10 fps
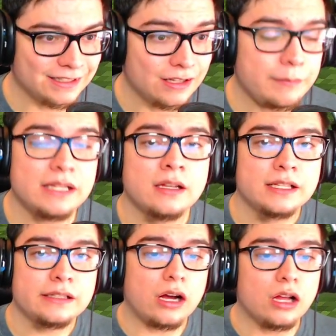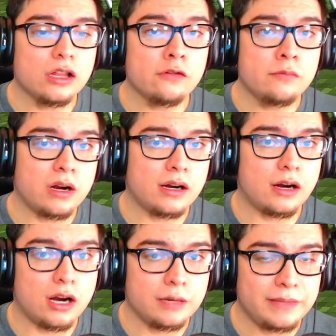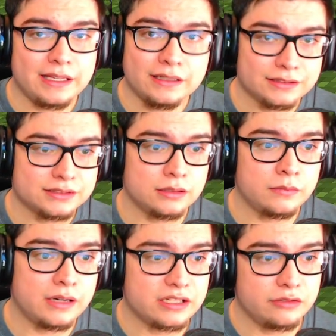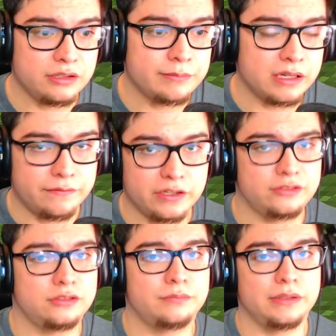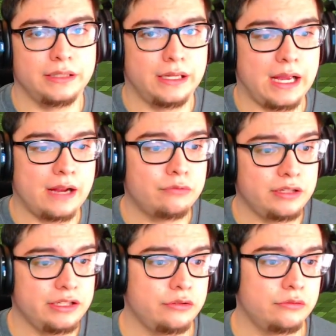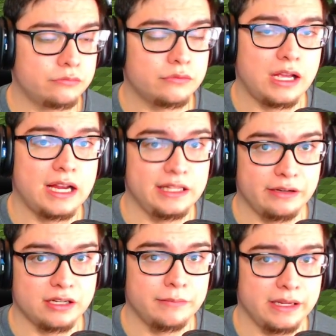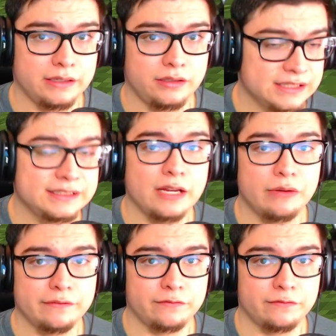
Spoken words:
I mean, not all of them are harming. Some are actually really beneficial, but I really do highly recommend to stay away